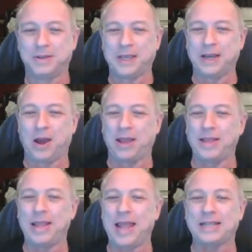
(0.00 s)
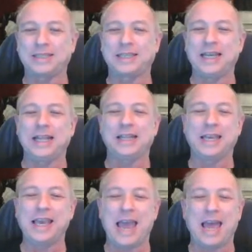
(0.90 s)
and then that scene at
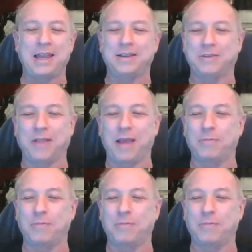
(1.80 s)
the end